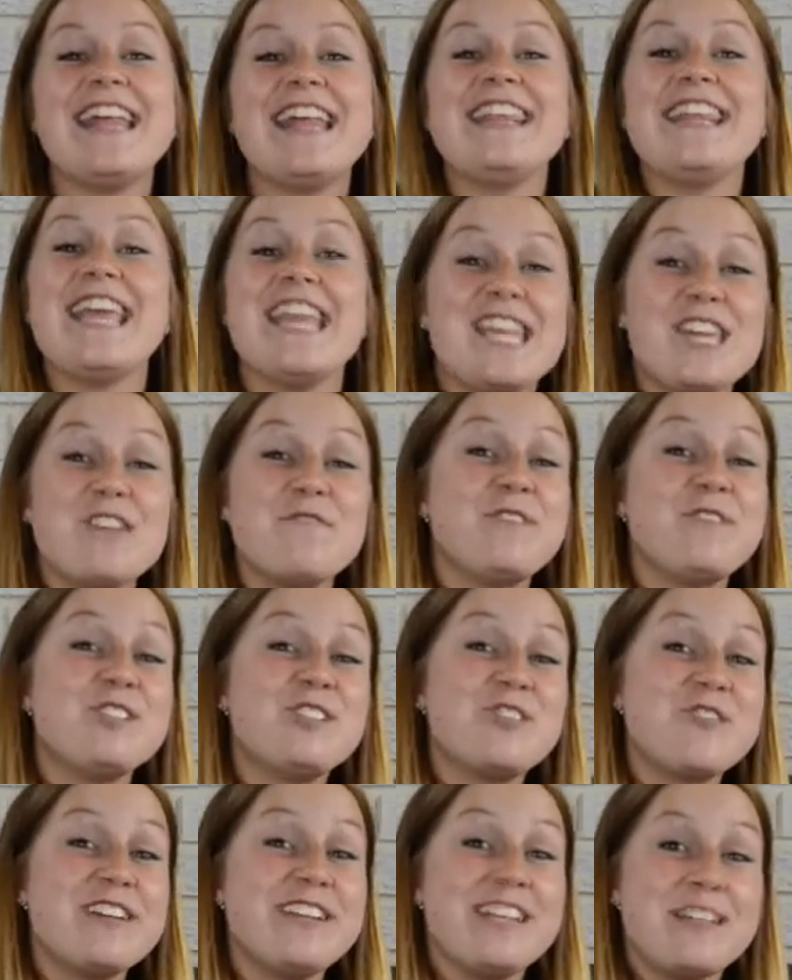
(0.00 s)
Thank you for
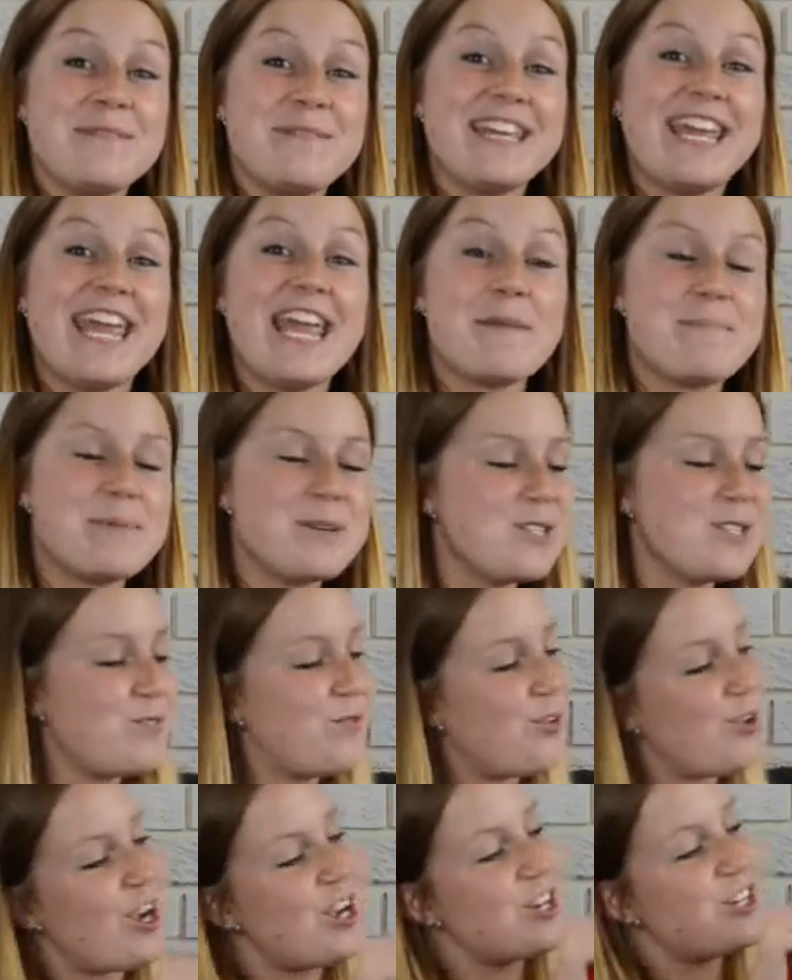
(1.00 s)
joining me, campers,
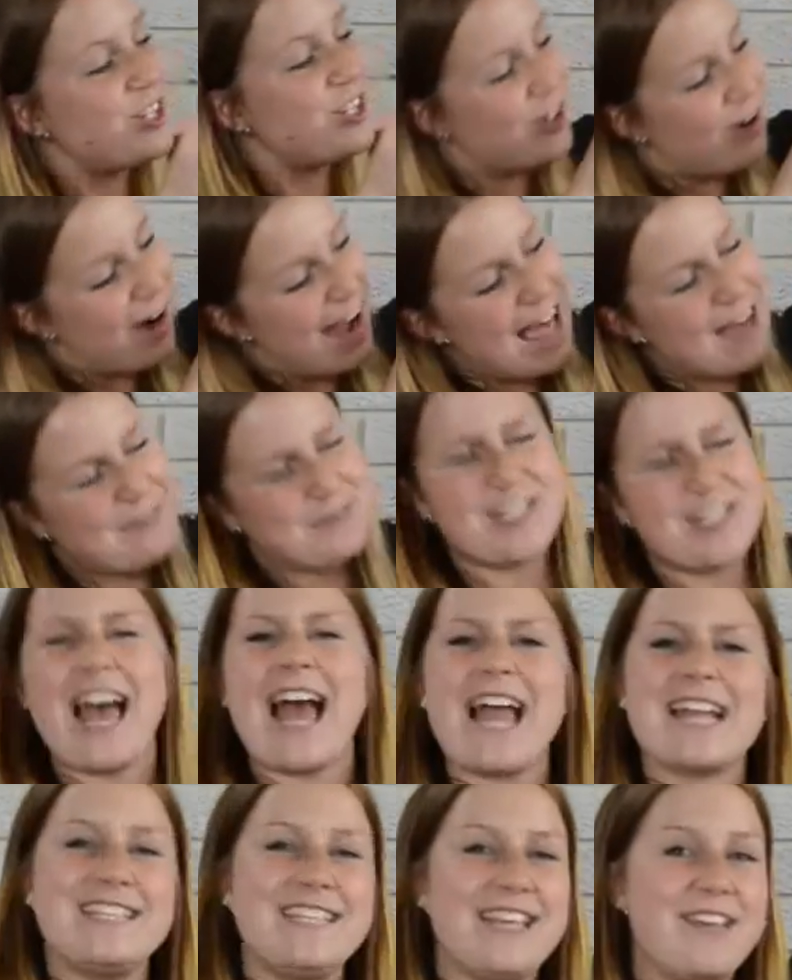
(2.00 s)
for a craft
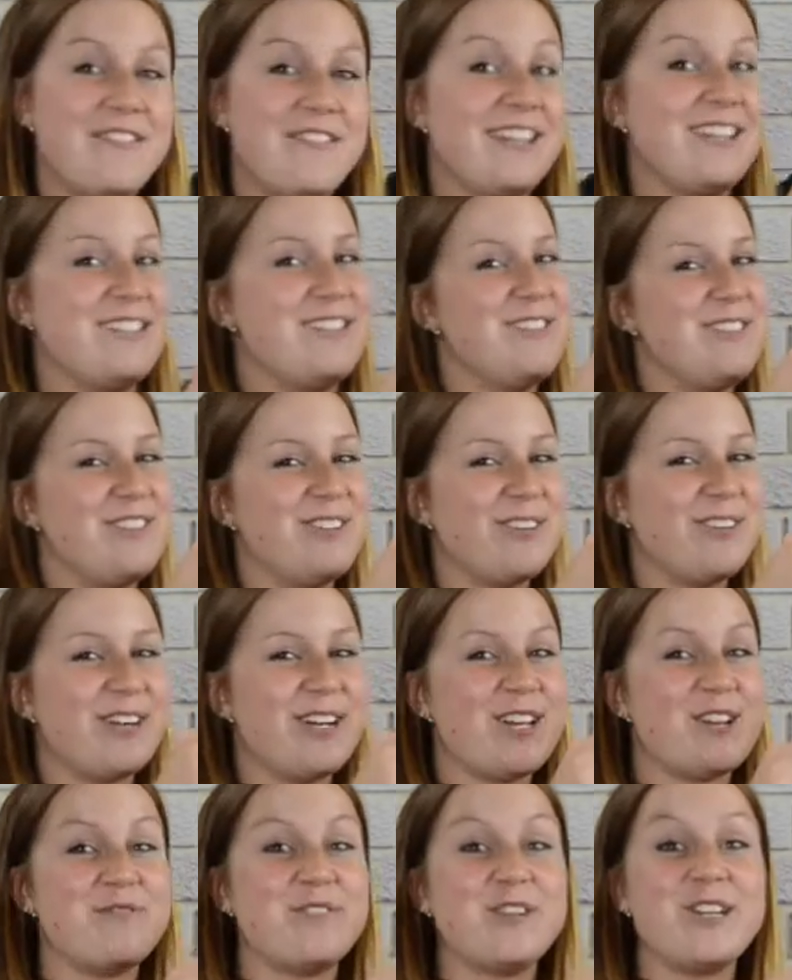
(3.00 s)
activity
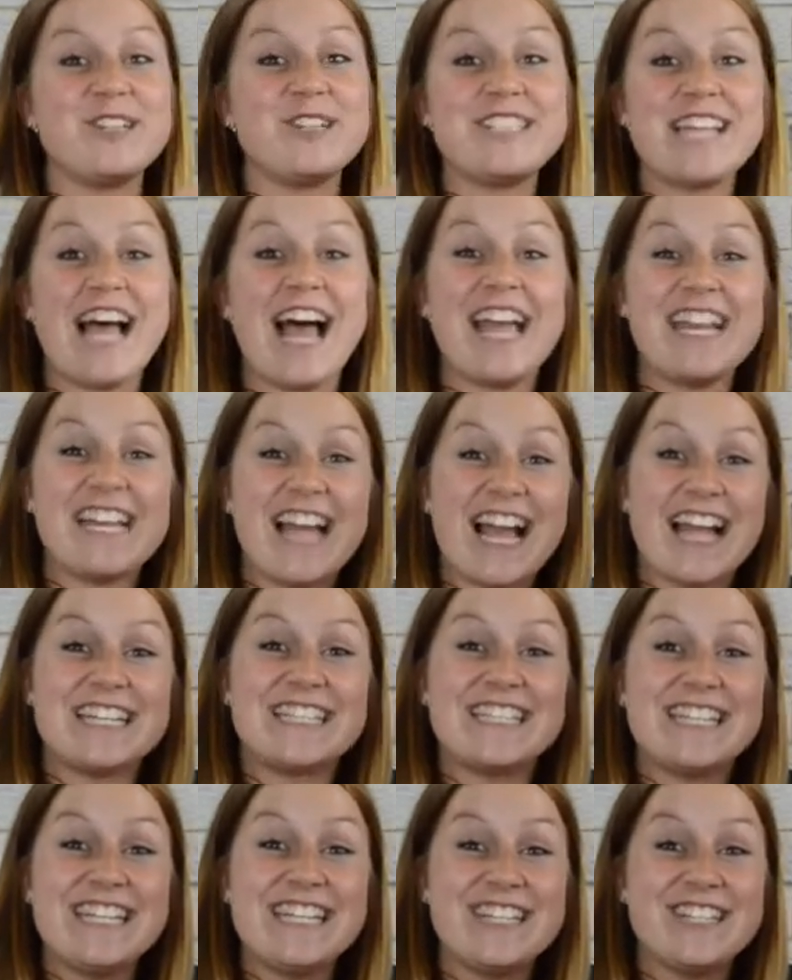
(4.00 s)
tutorial for your tie-dye
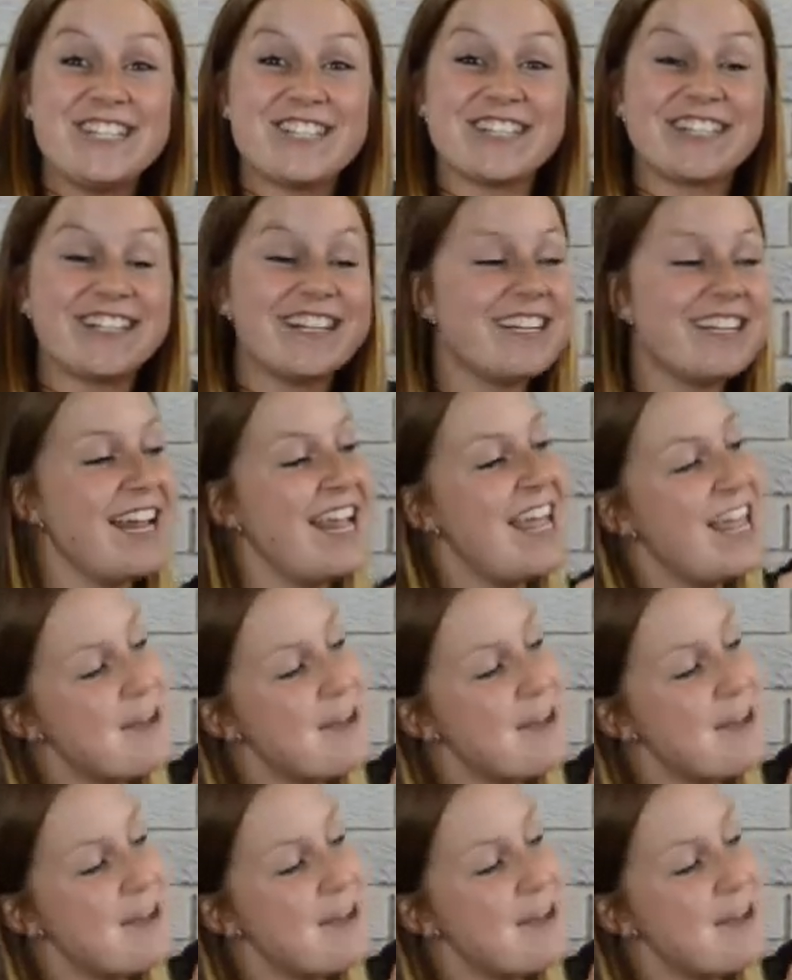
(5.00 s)
t-shirt.